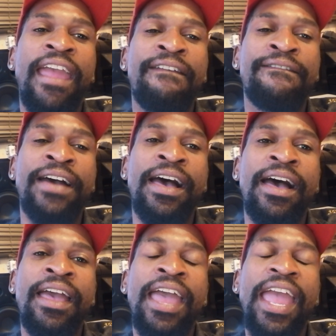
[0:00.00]

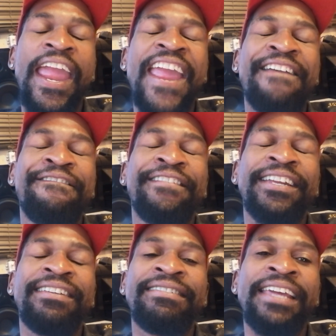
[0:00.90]
ever
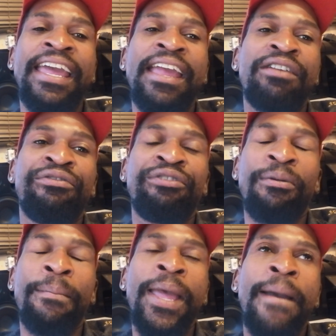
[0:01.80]
every day,
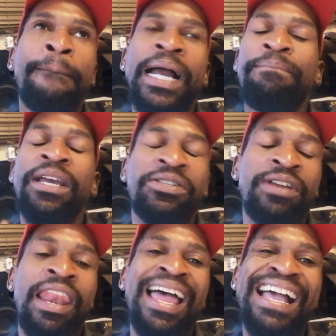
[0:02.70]
from my
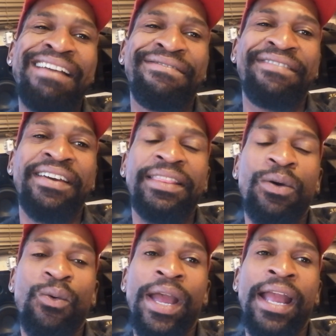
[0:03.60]
personal life,
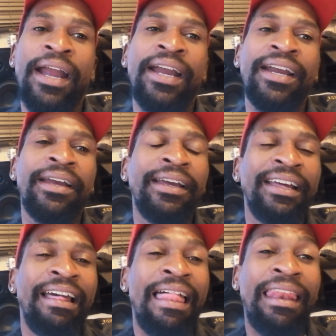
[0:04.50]
the work,
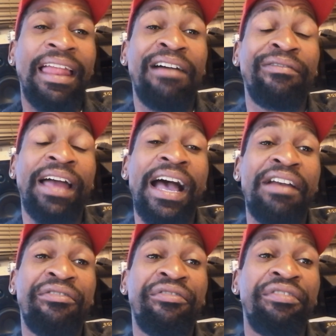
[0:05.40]
love
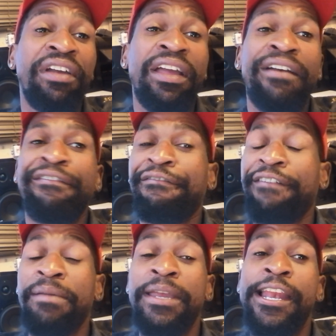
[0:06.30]
life,
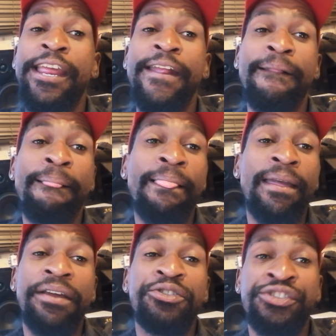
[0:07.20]
family,
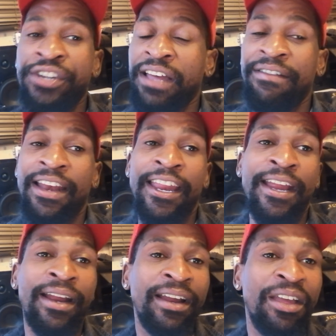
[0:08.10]

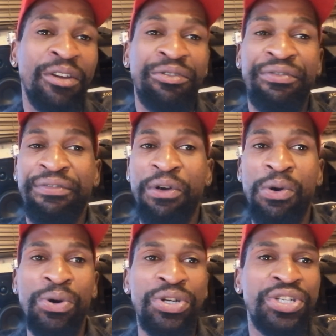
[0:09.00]
traveling,
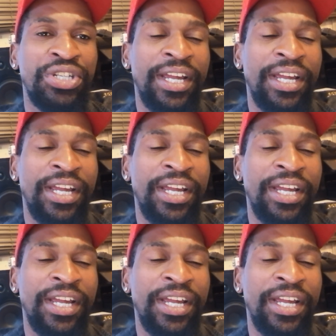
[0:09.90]
food,